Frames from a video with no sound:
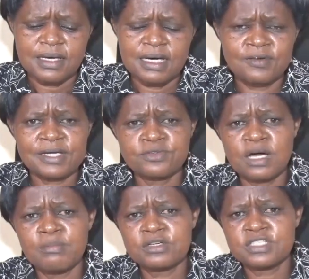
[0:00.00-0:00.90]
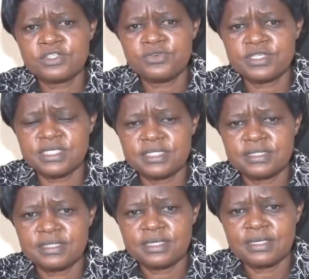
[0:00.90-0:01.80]
I would like to talk about security
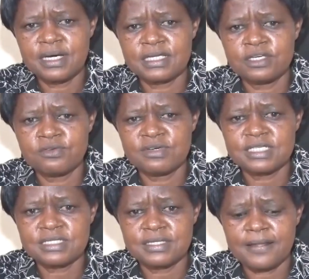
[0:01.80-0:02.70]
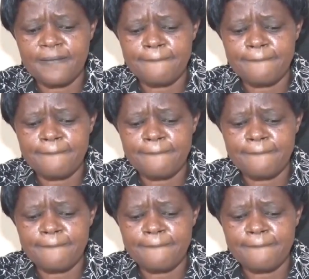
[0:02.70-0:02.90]
at the university.